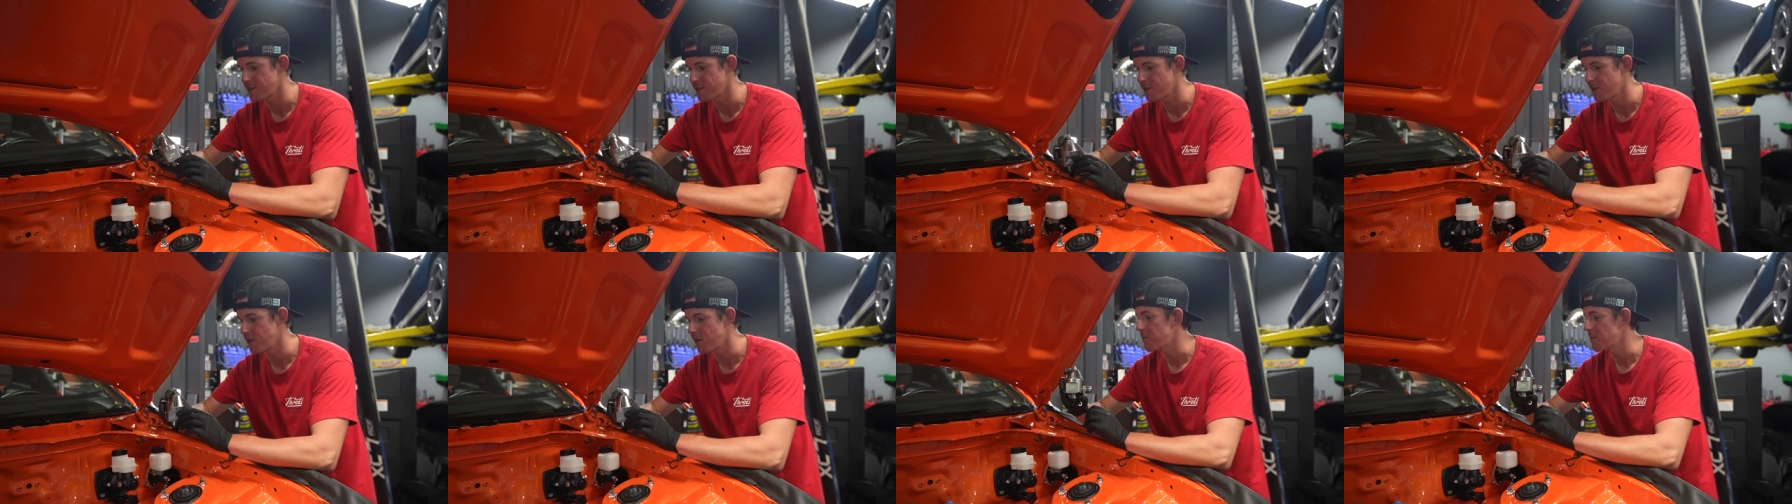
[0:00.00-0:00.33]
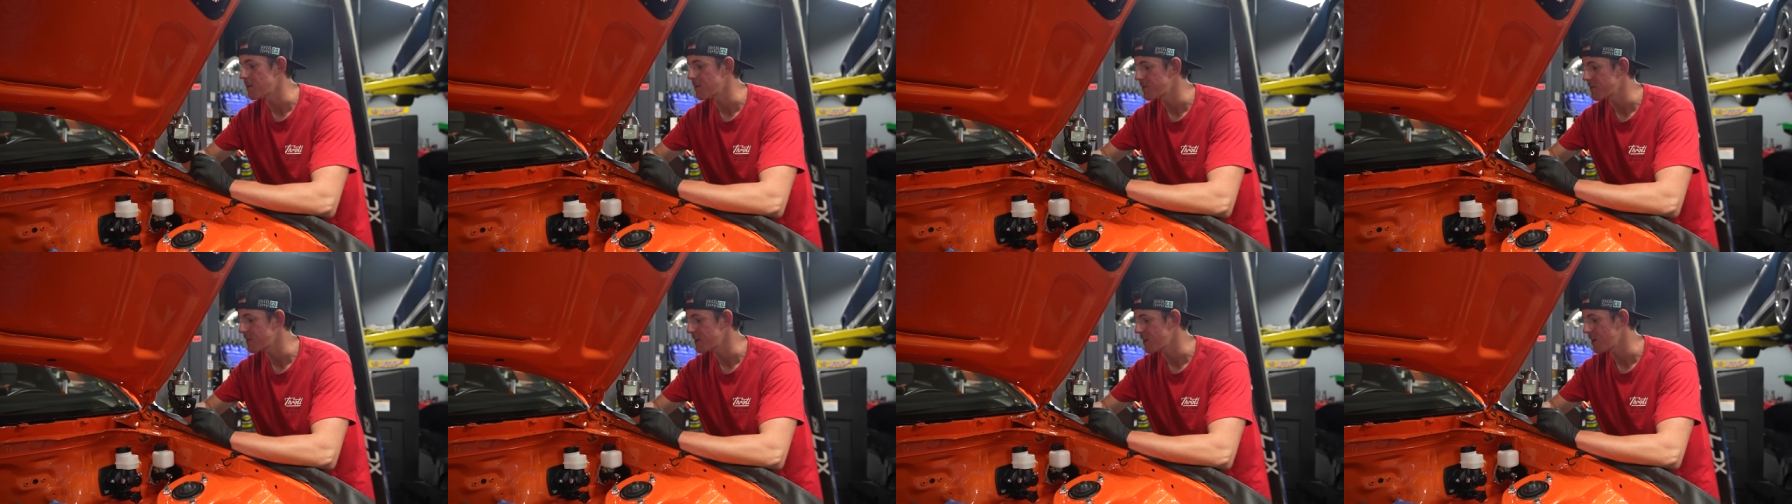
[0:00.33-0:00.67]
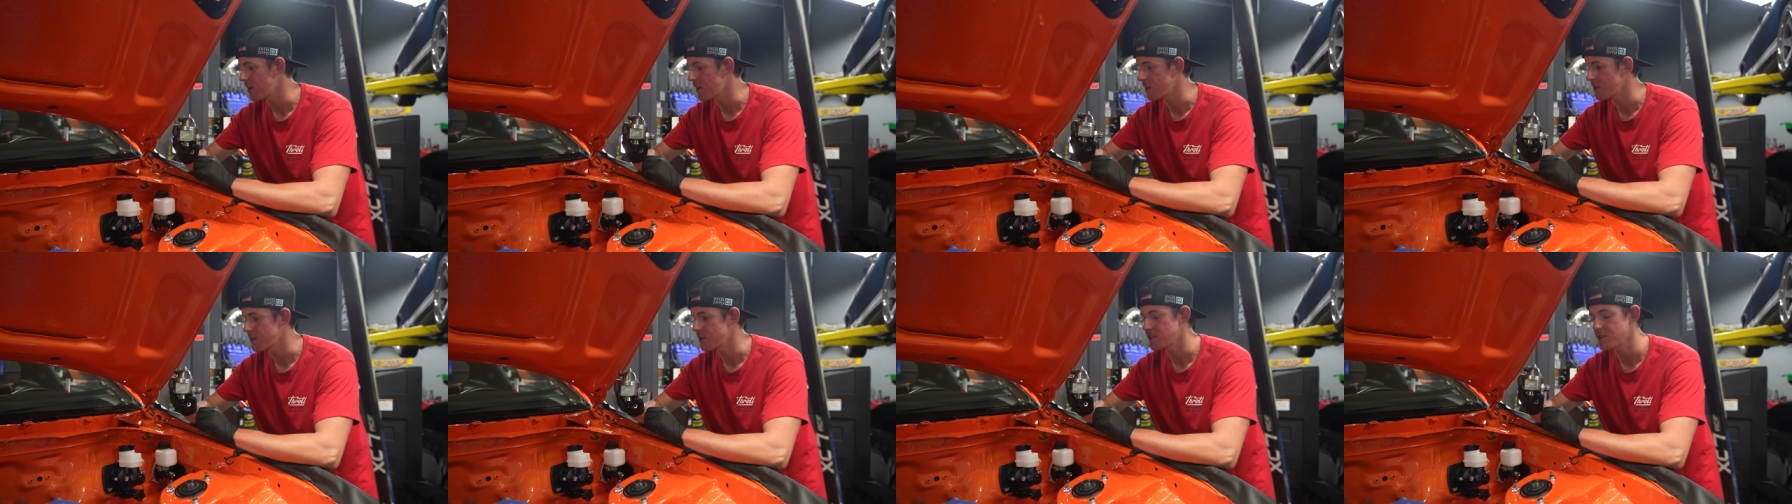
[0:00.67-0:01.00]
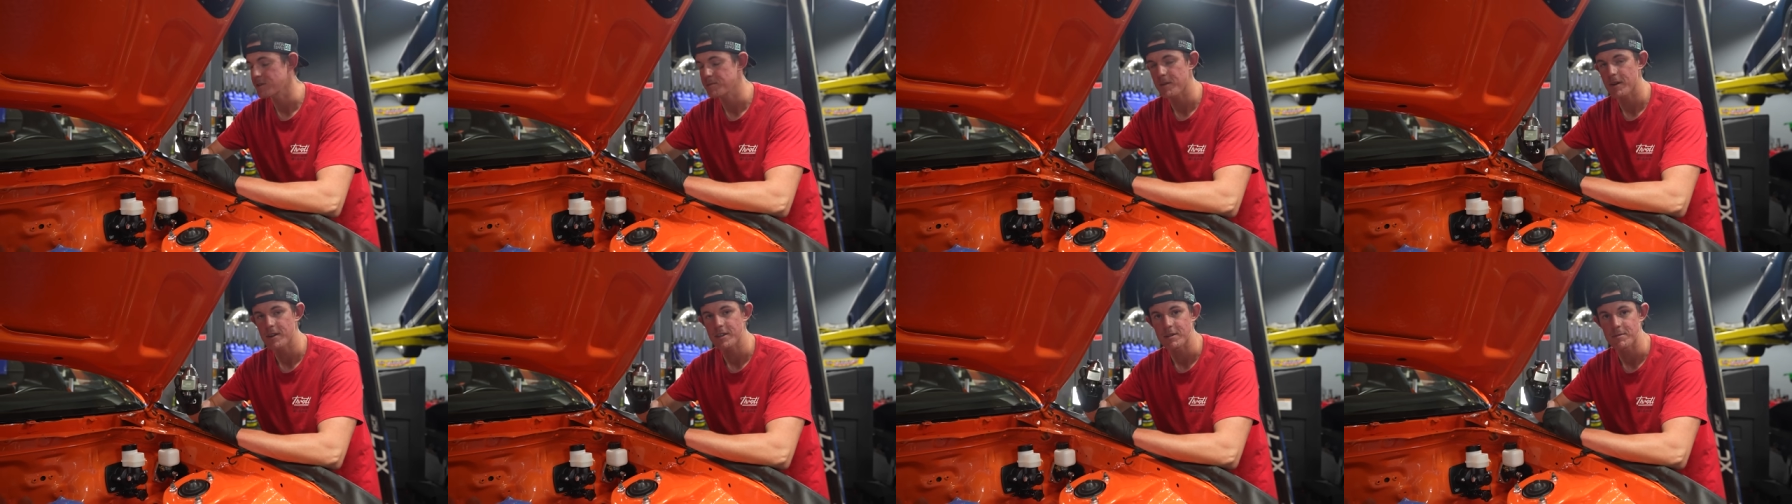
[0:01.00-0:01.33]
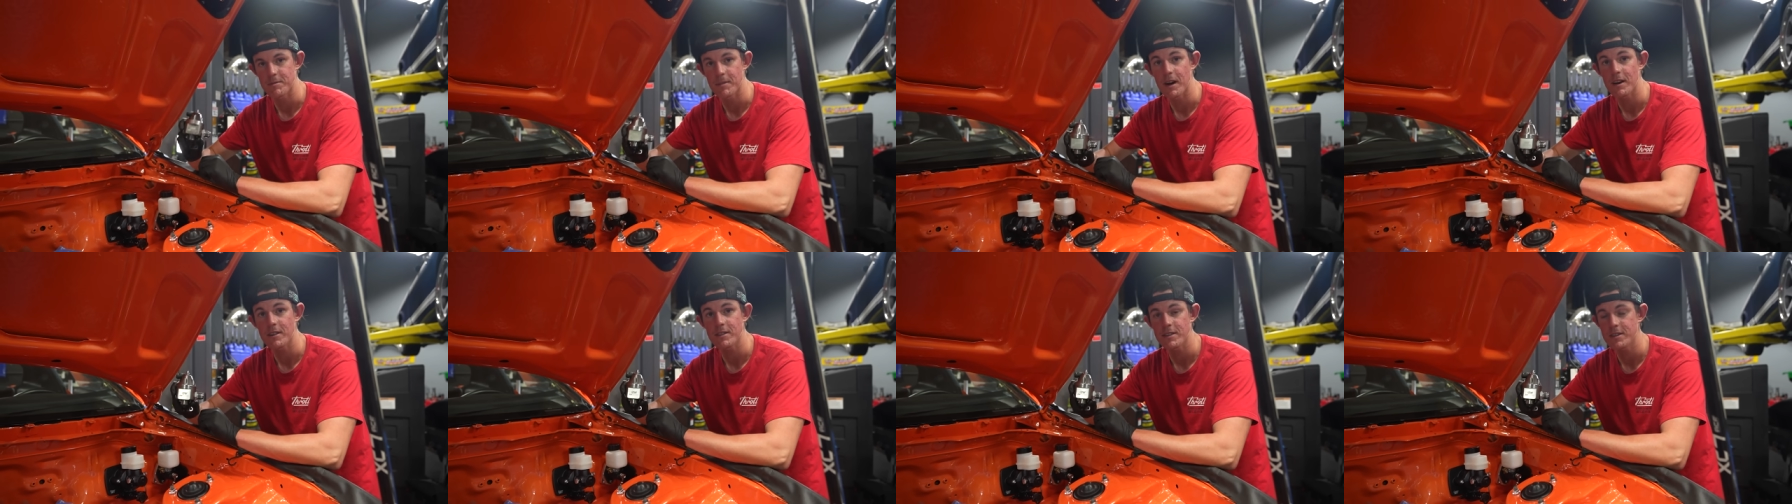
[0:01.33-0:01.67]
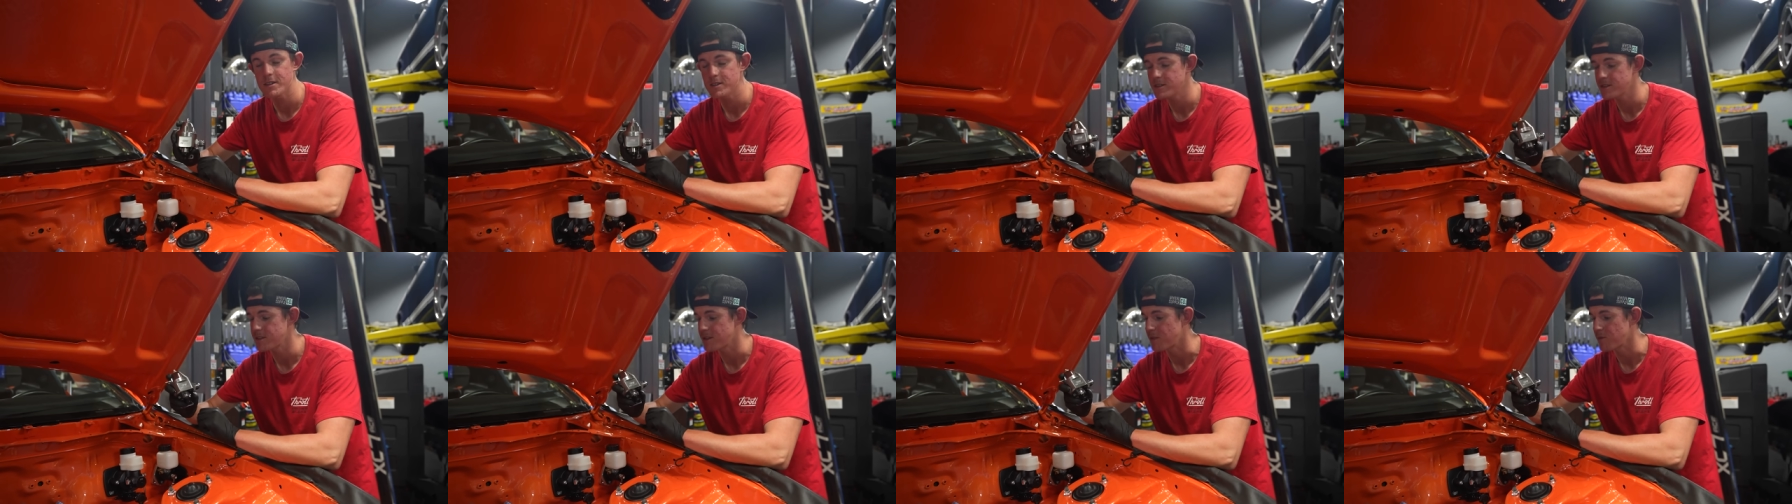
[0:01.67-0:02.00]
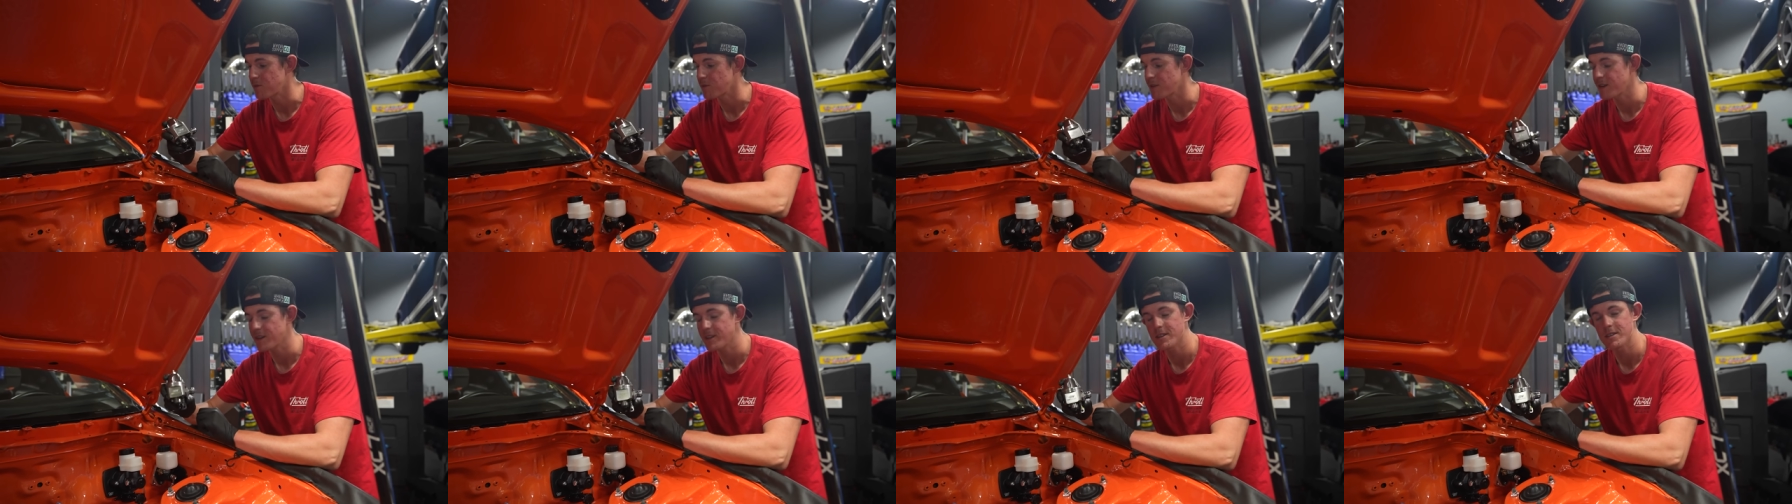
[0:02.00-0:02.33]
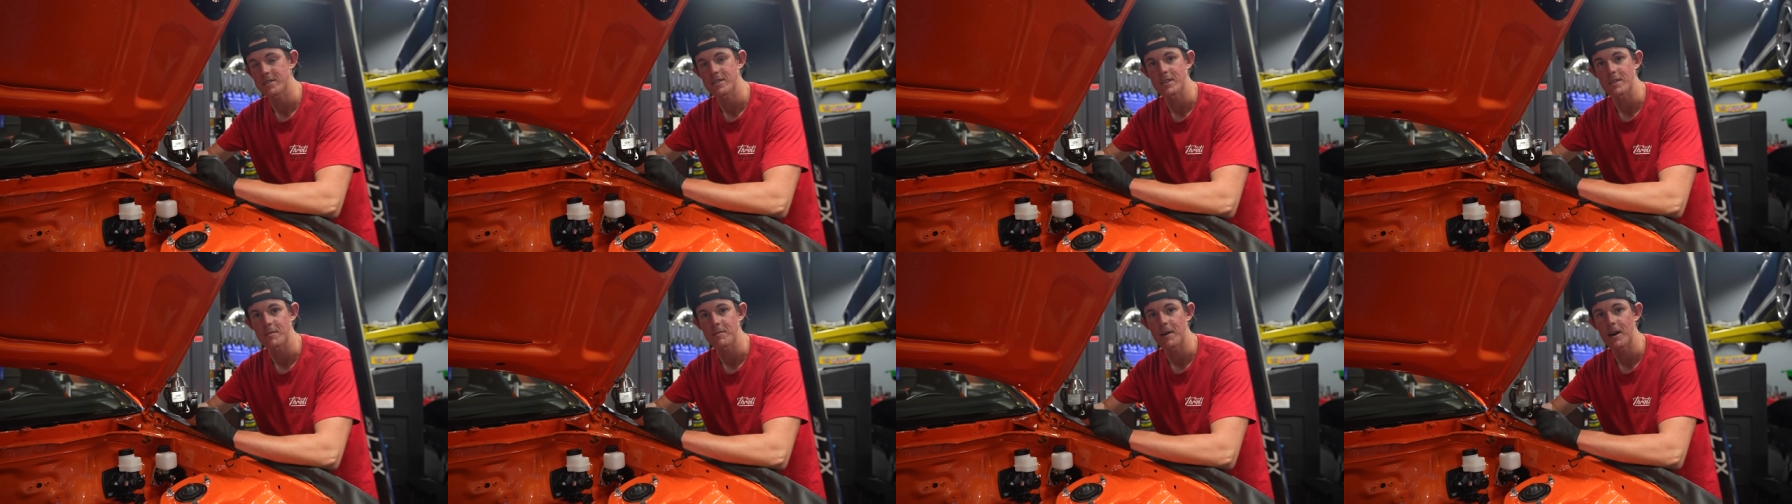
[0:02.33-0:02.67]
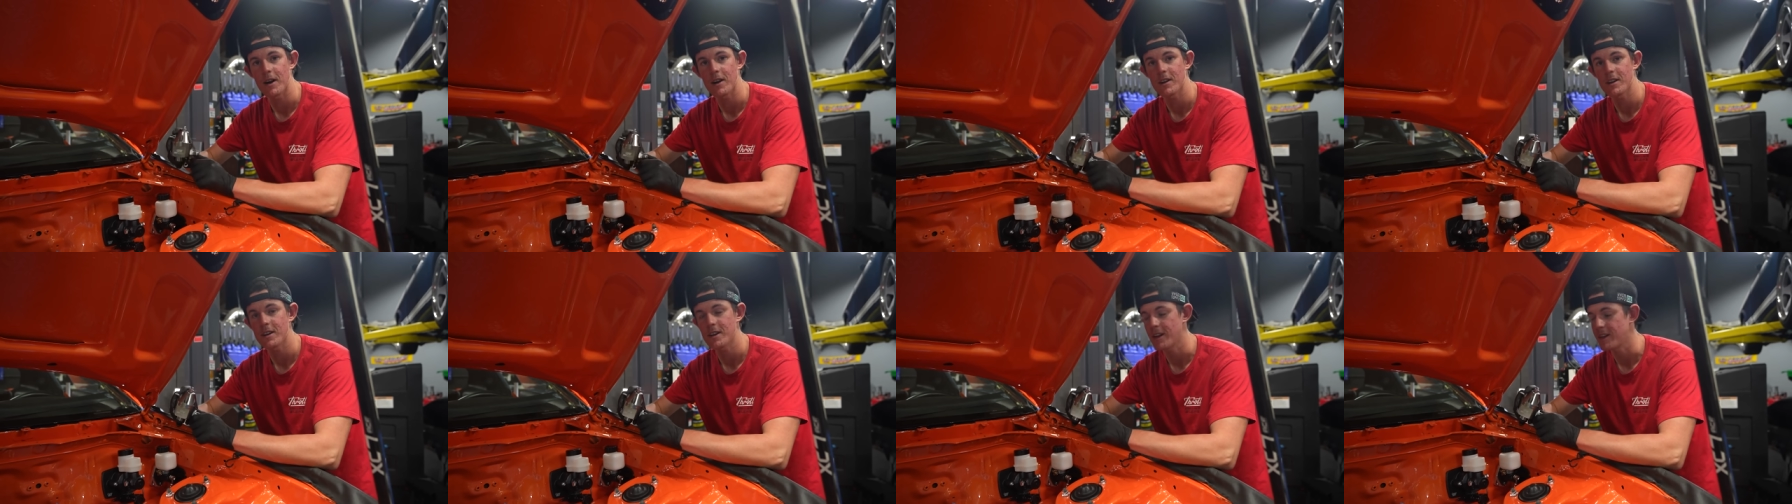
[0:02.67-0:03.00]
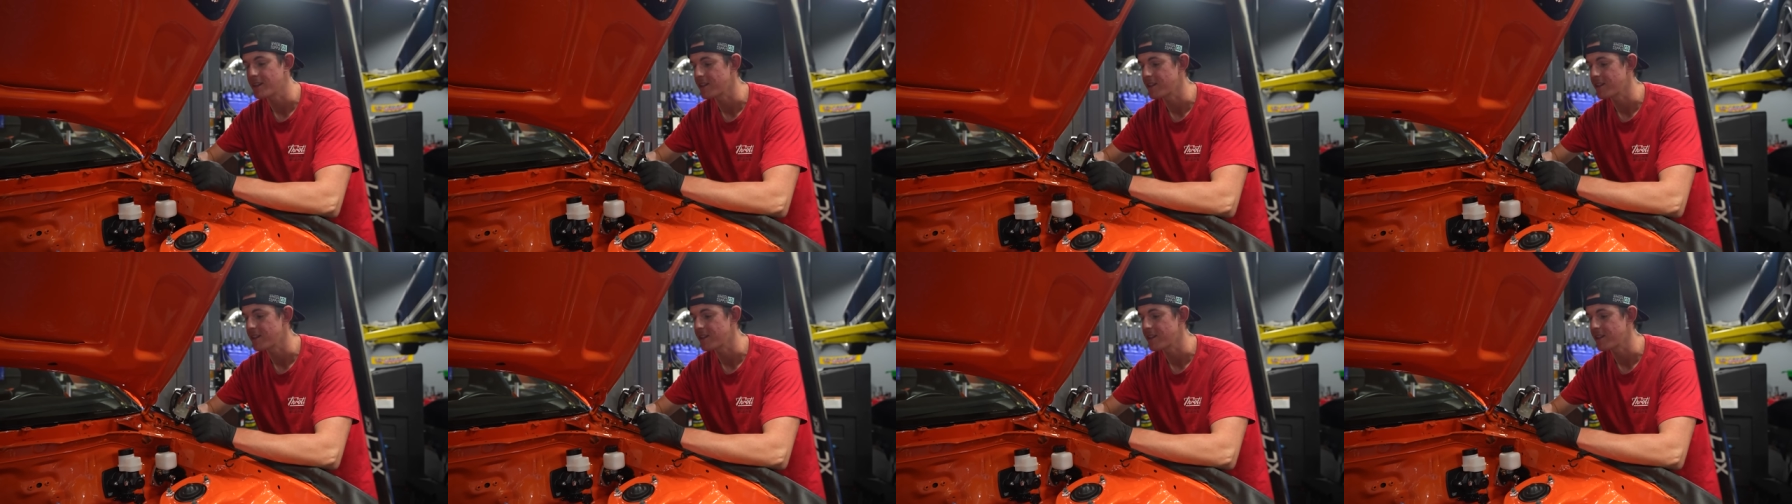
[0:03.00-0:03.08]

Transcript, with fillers: So I'm gonna figure out a good spot to mount this and we'll get this thing mounted.